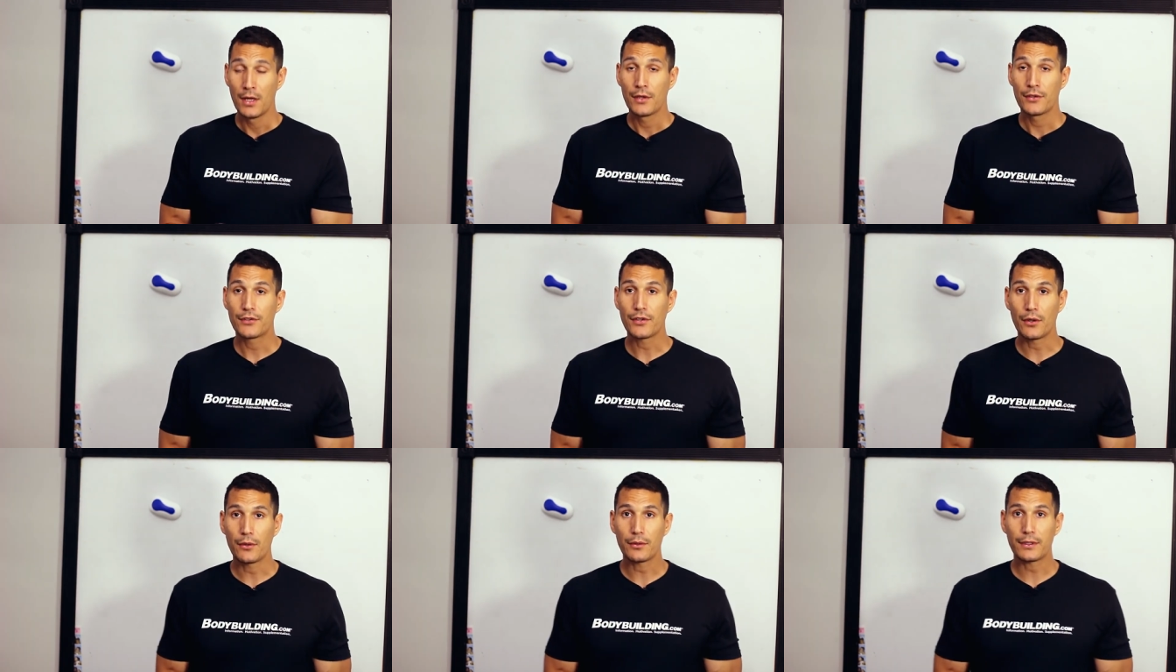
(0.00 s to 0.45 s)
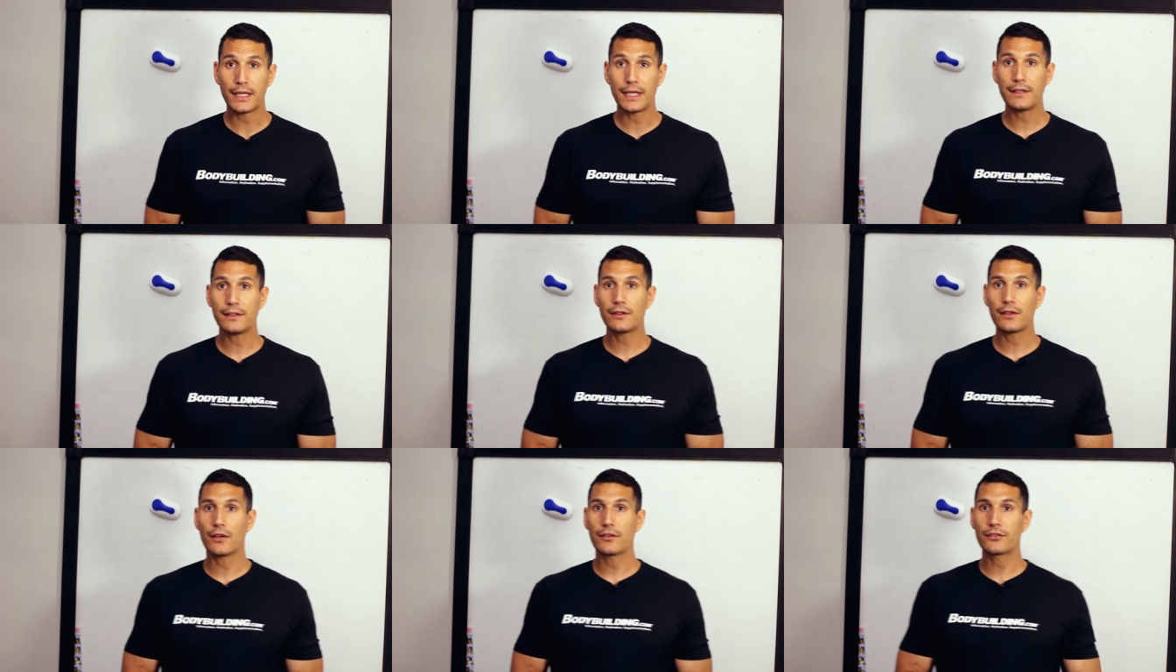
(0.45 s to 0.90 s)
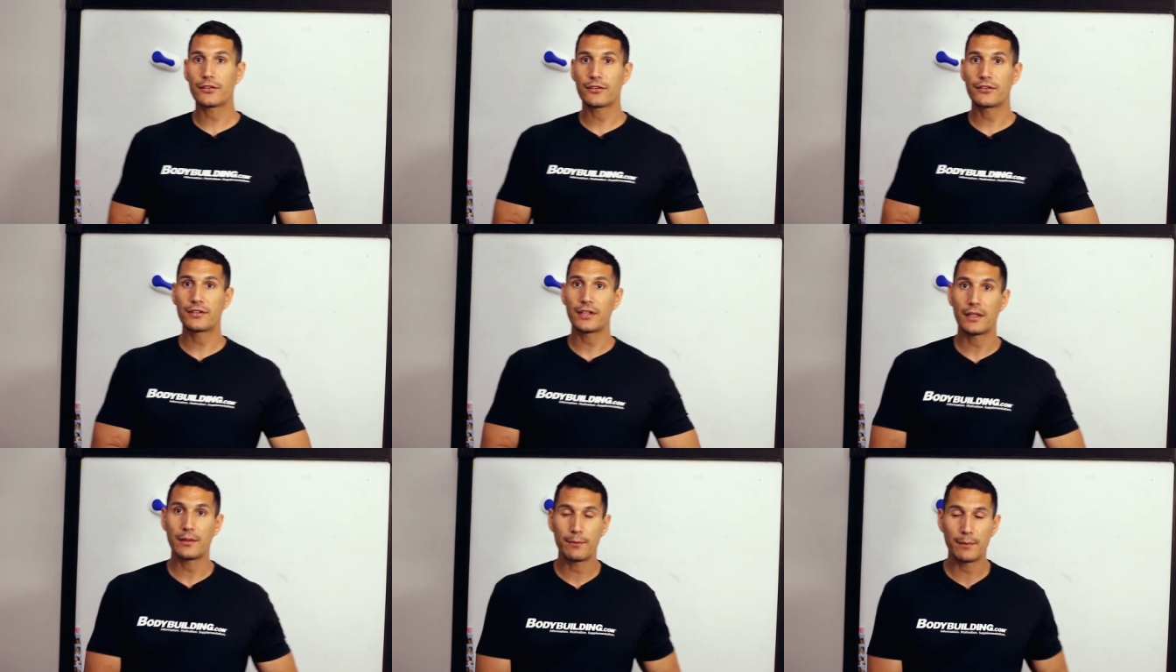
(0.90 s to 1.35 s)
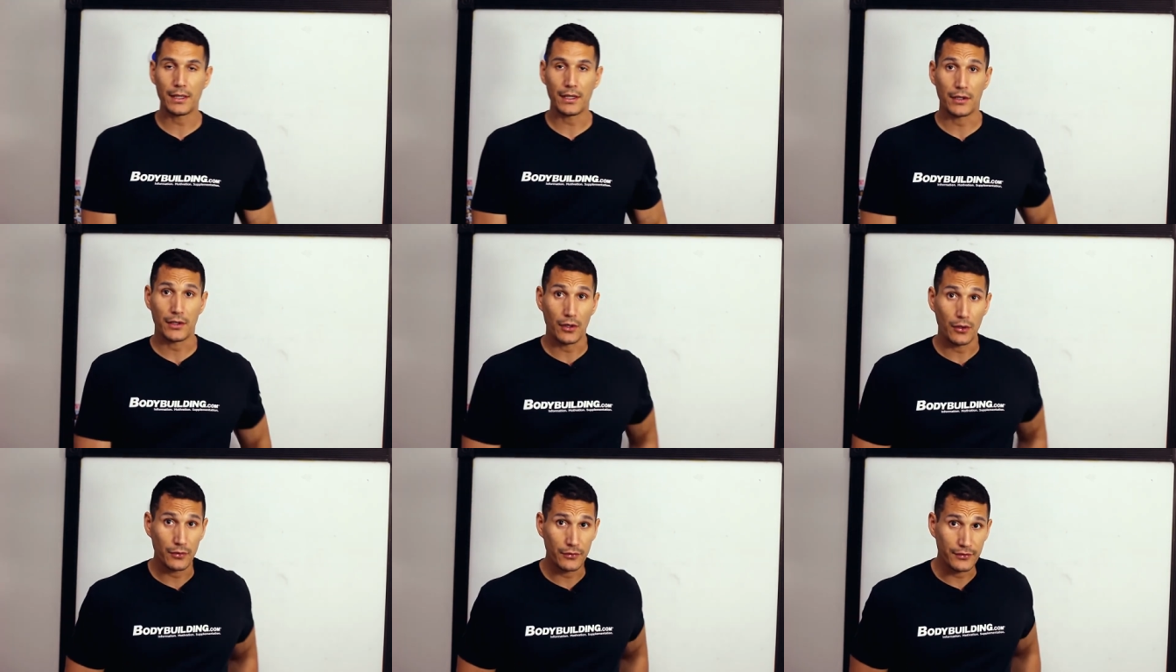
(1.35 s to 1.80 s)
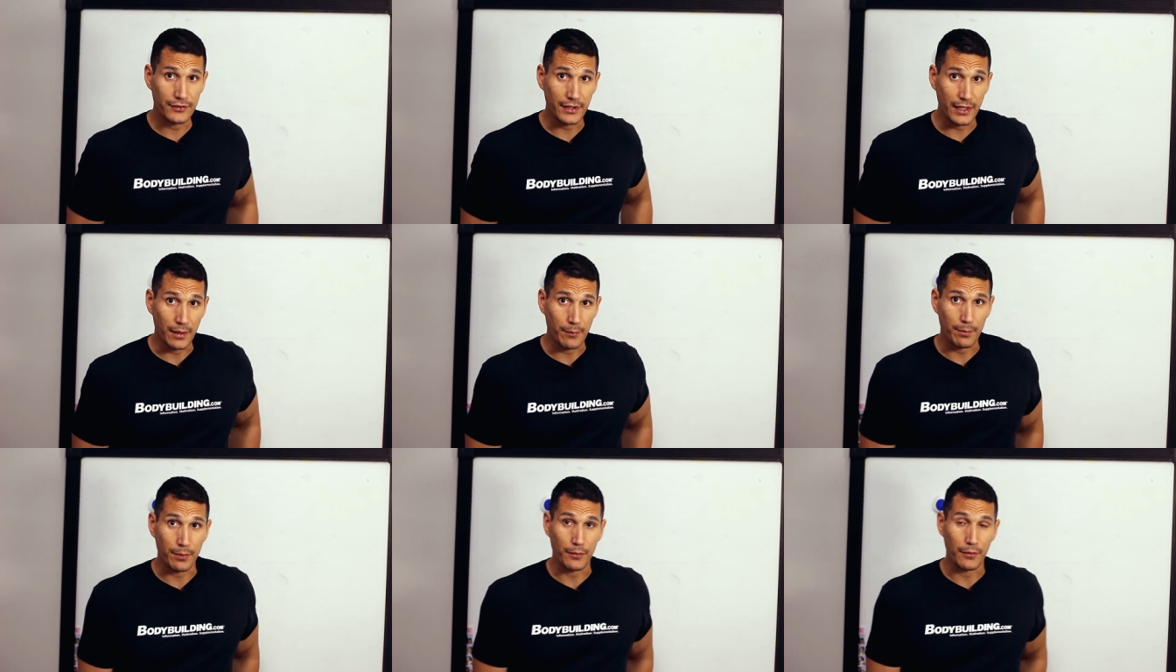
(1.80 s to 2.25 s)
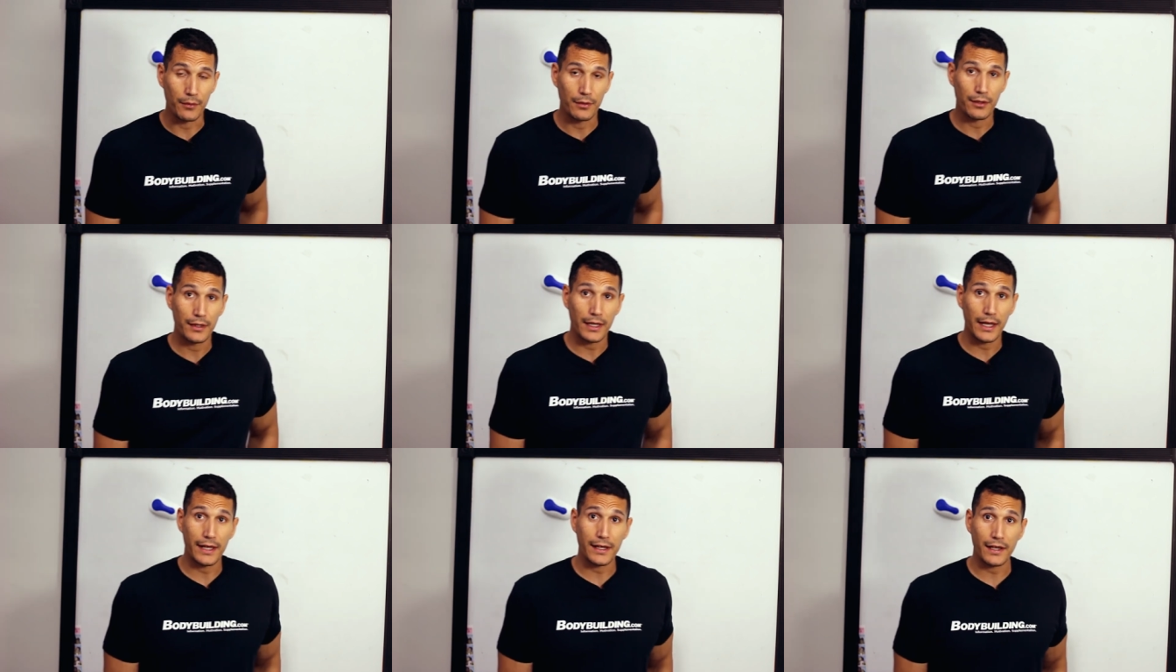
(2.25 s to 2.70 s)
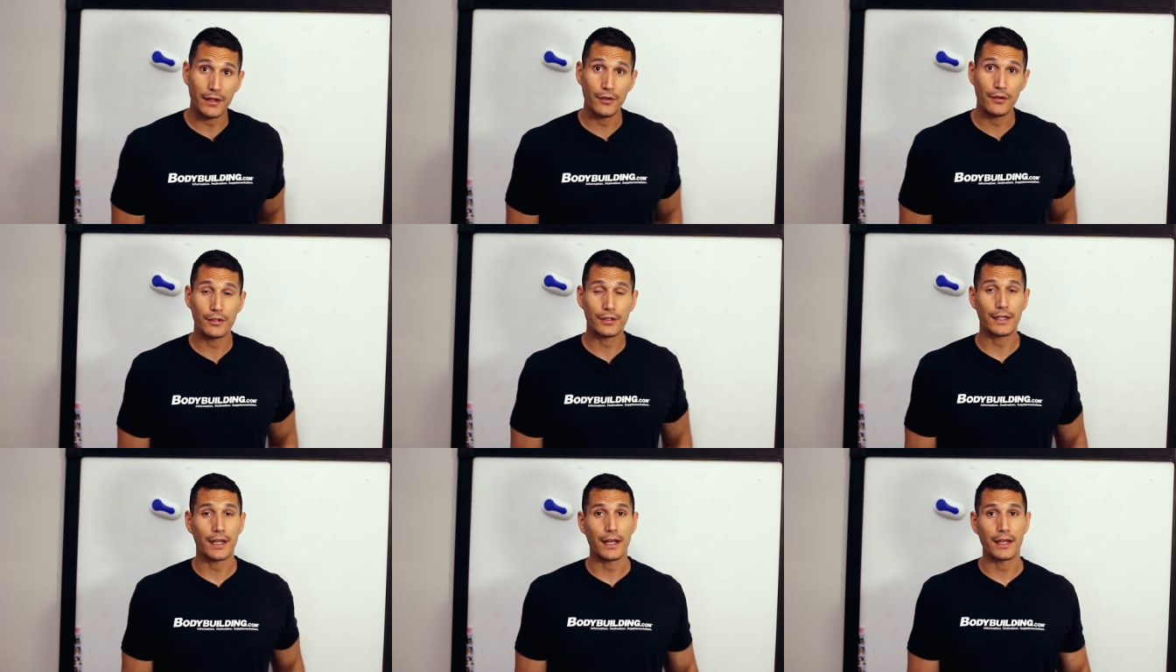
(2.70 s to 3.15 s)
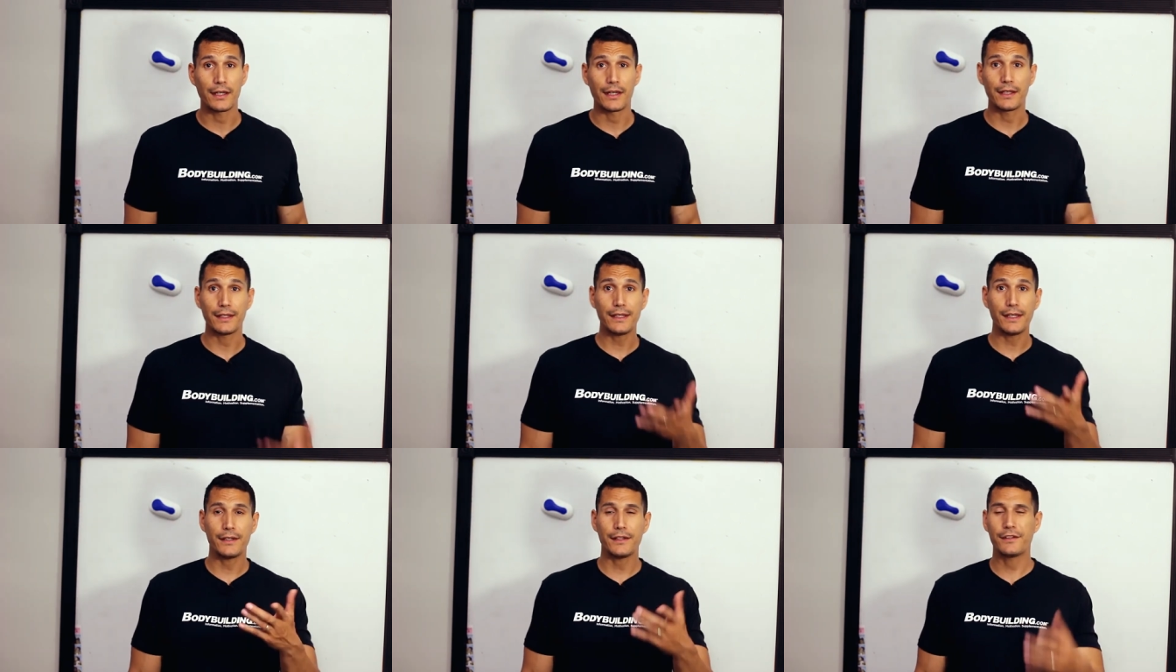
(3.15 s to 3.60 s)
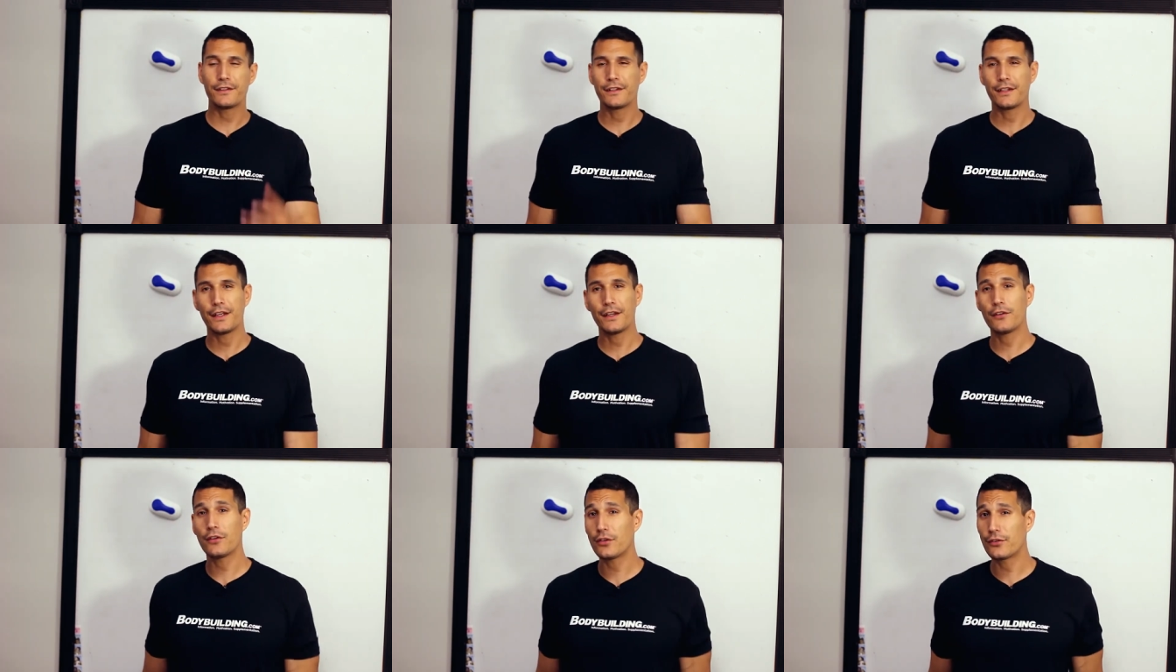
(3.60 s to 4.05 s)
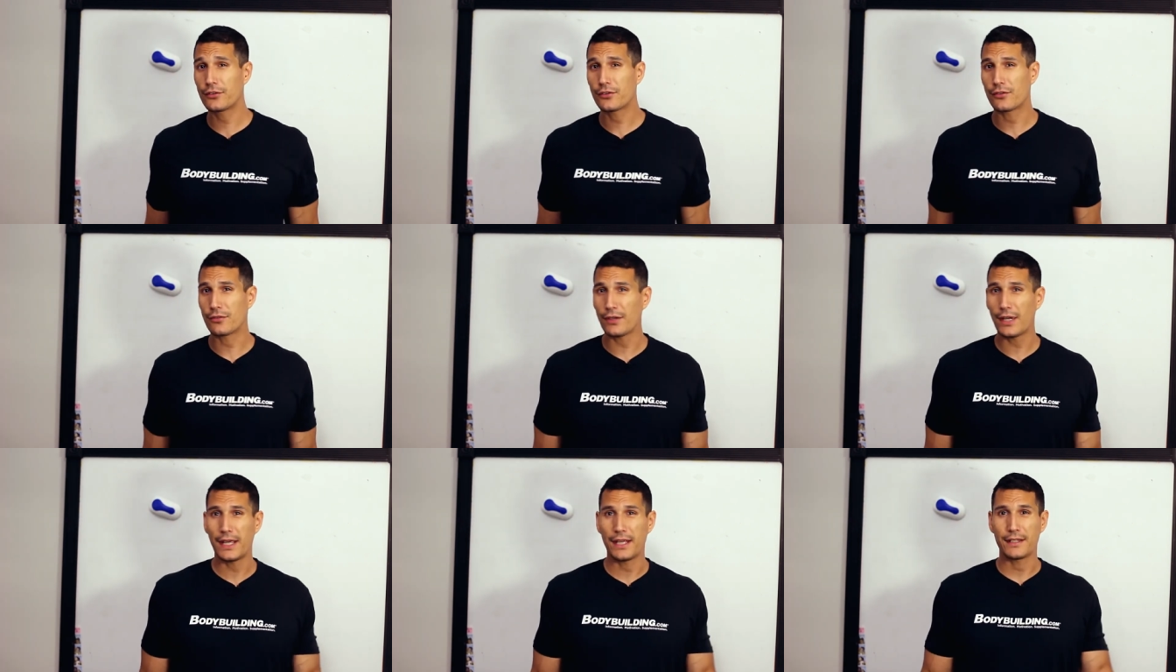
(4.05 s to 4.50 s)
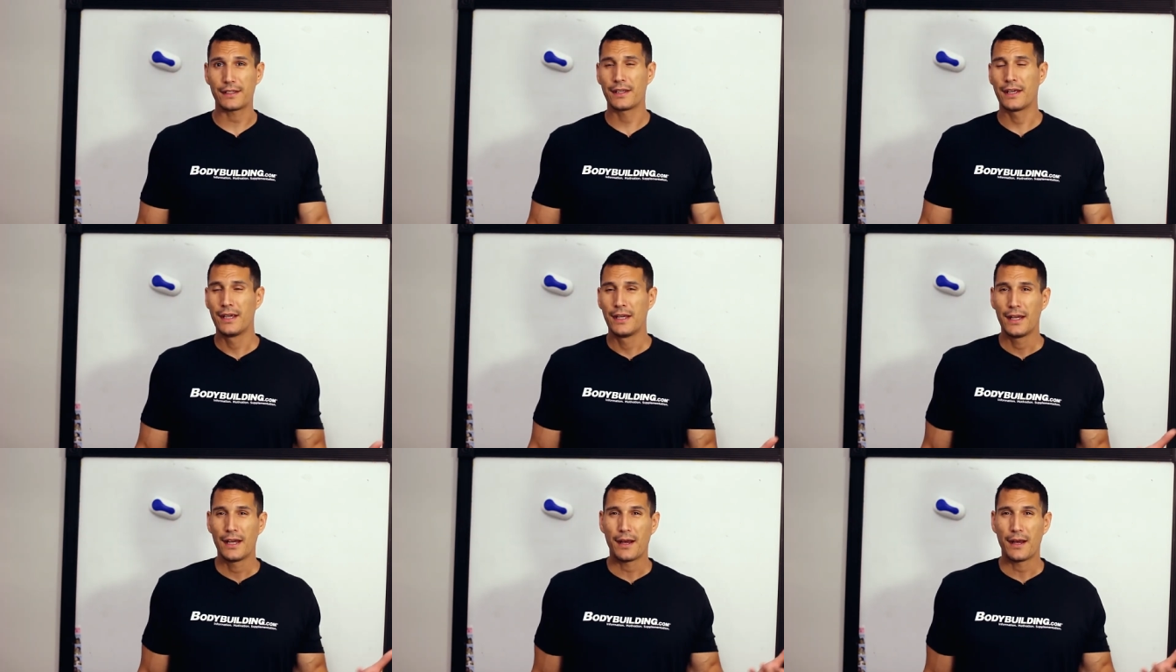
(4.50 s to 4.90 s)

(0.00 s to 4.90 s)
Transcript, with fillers: So Canon also sent me a code sample and I looked at it and Canon, it looks great.